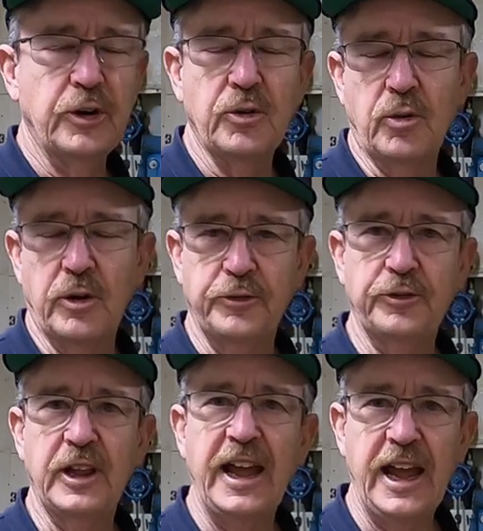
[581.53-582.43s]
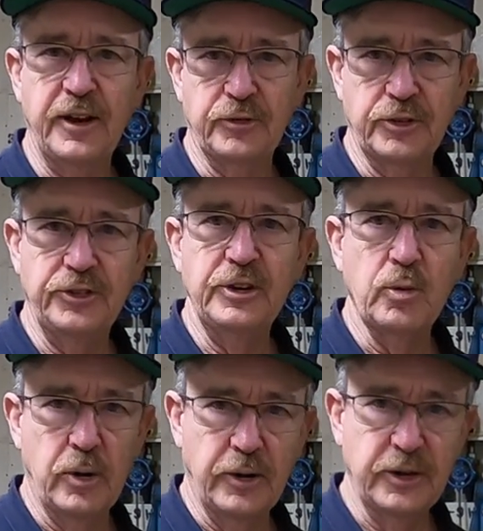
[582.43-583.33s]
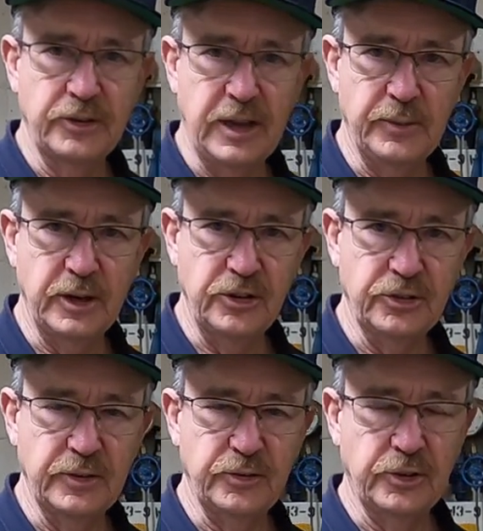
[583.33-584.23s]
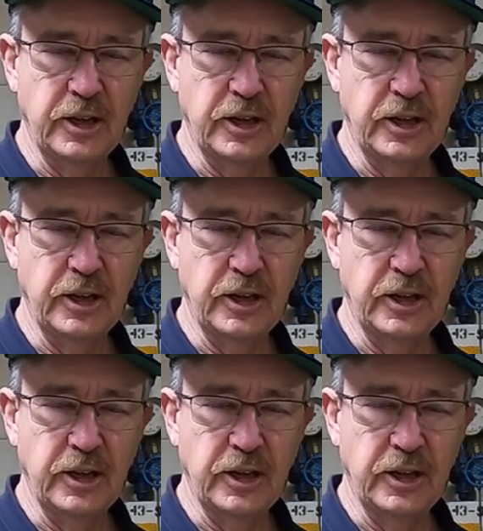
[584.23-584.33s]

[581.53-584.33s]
trigger or a flag for seawater contamination.